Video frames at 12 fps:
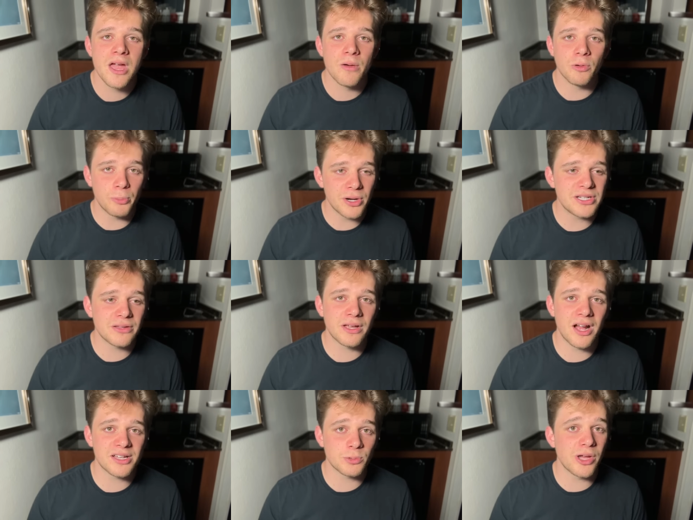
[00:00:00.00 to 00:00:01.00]
We're preaching the
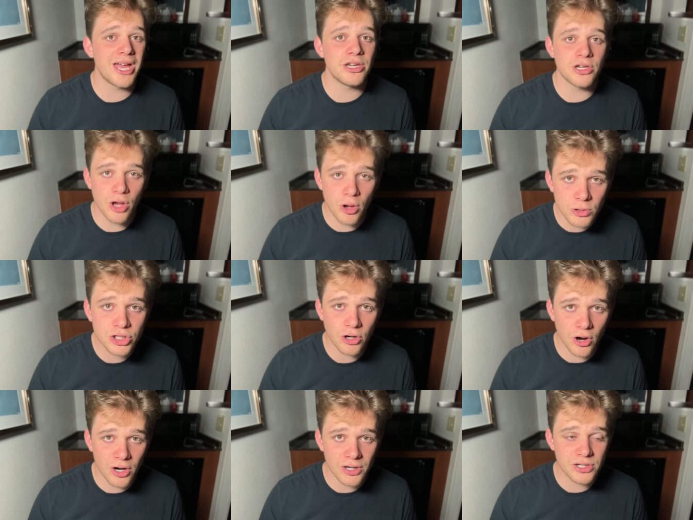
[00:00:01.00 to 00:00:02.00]
gospel at no
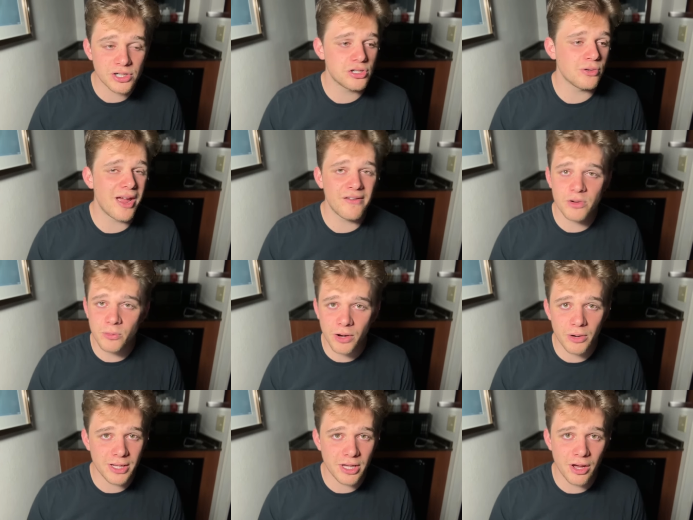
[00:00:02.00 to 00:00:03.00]
charge to
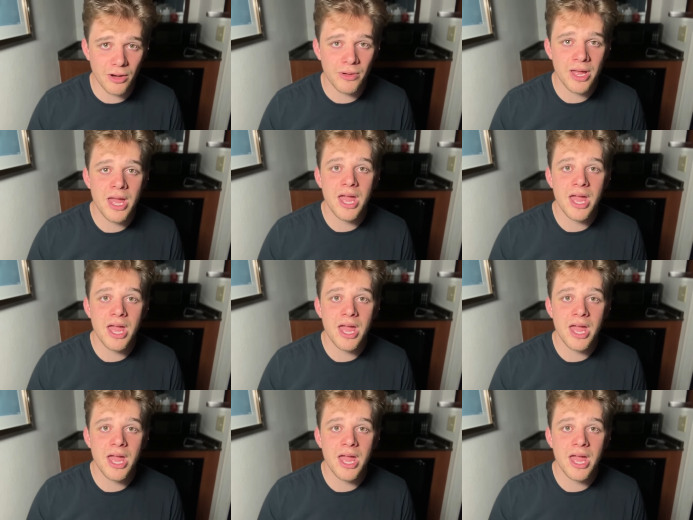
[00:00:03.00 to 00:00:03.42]
everywhere we go.